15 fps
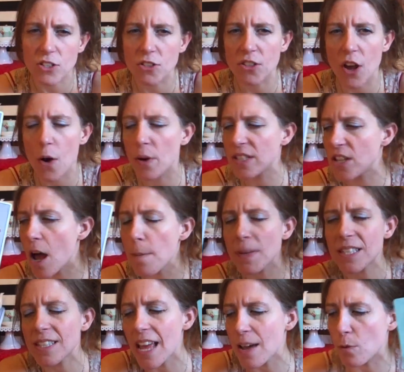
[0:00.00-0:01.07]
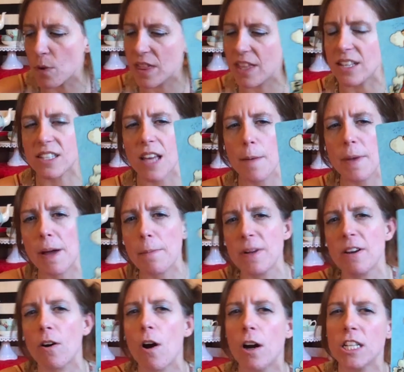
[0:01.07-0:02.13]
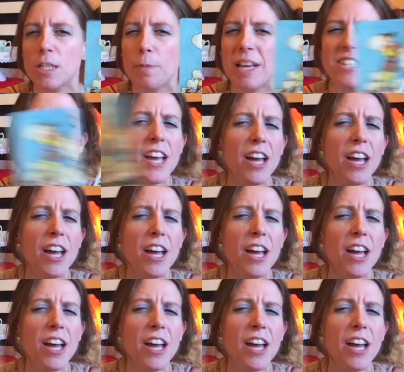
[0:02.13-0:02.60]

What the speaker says: So it's almost like with this coming up in your heart space,